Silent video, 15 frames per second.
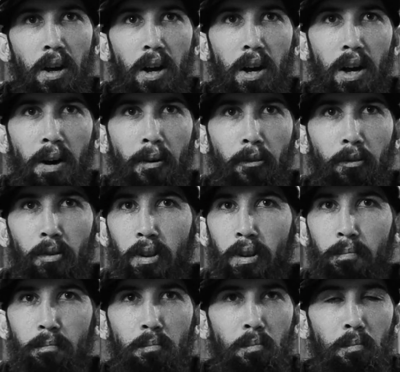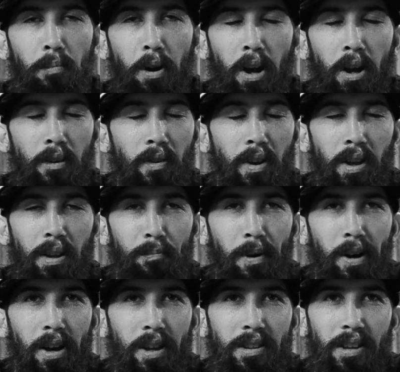I was really proud of it,
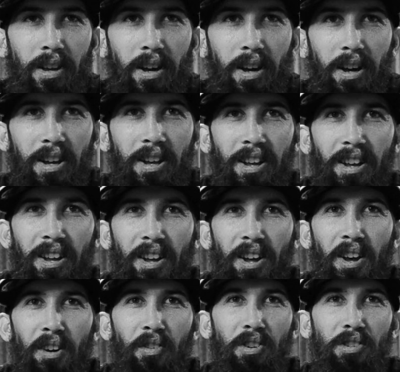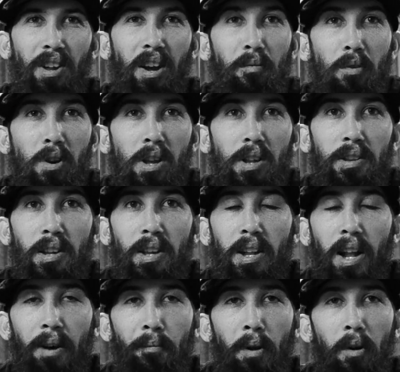but for some reason,
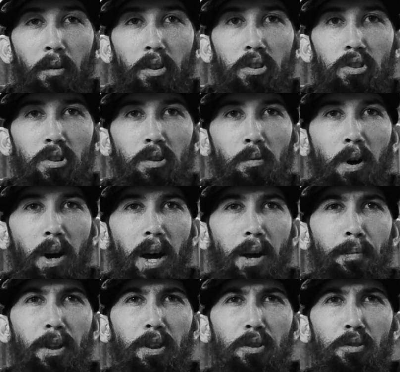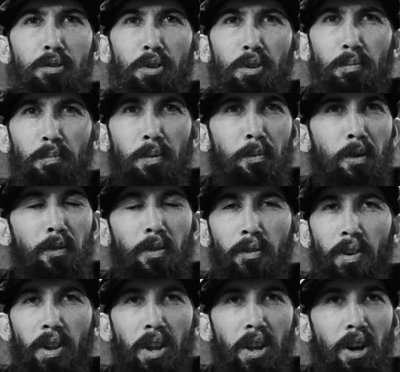I'm not really sure why, but YouTube removed the
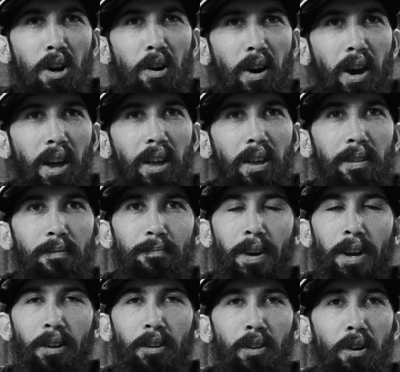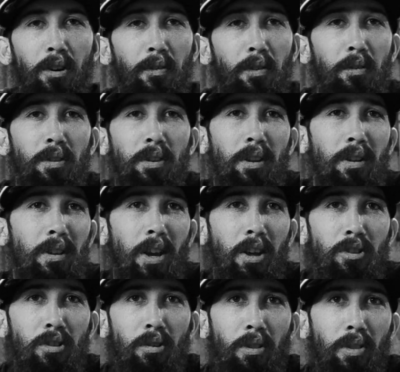video. I don't know if it was an
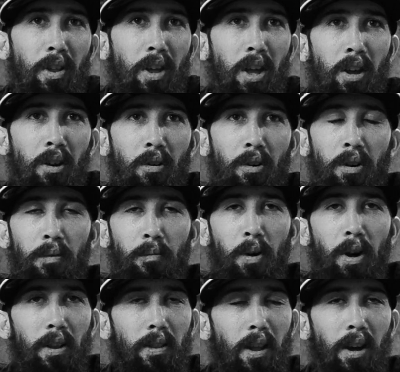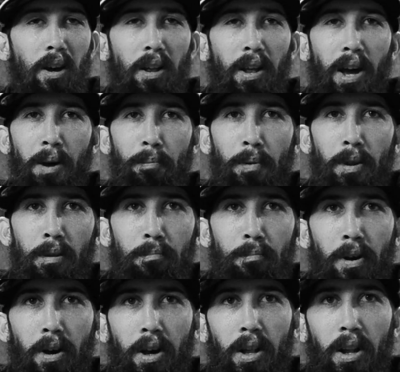intentional thing or what the hell happened,
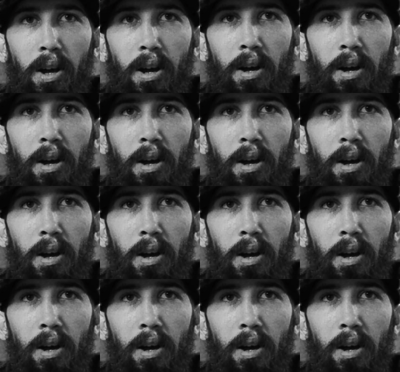but